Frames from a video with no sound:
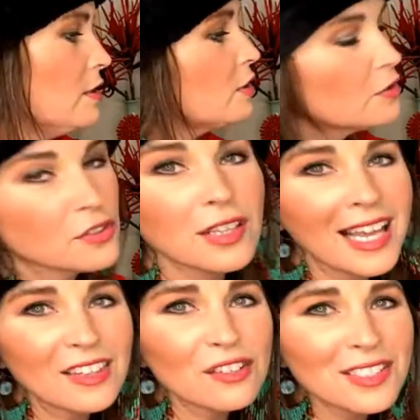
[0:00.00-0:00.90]
So there's uh,
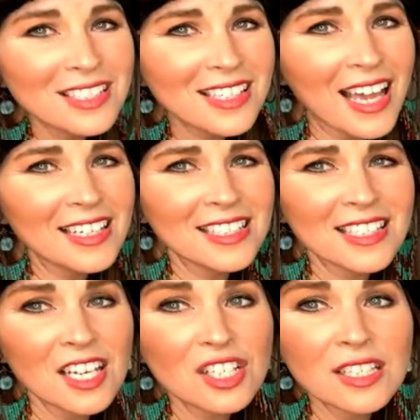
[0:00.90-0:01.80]
like there's these kind of
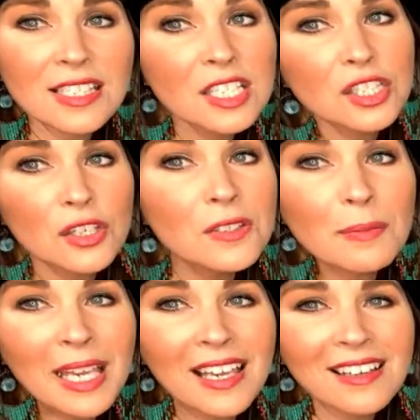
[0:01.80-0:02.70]
discussions. Excuse
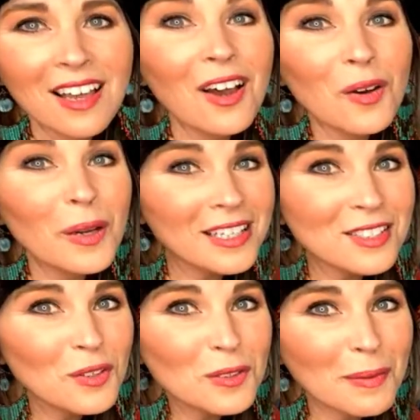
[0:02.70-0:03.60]
me. Oh,
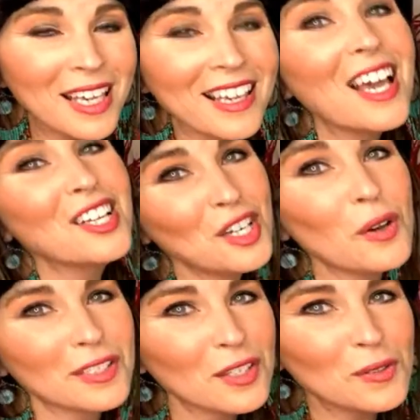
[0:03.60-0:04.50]
excuse me. No,
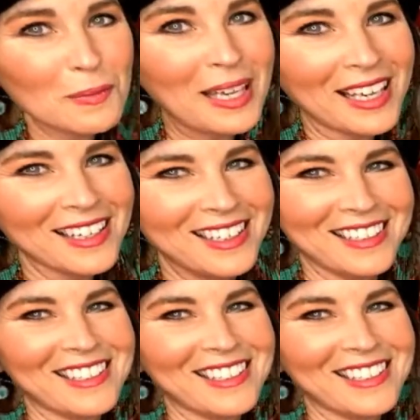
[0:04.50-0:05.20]
excuse me.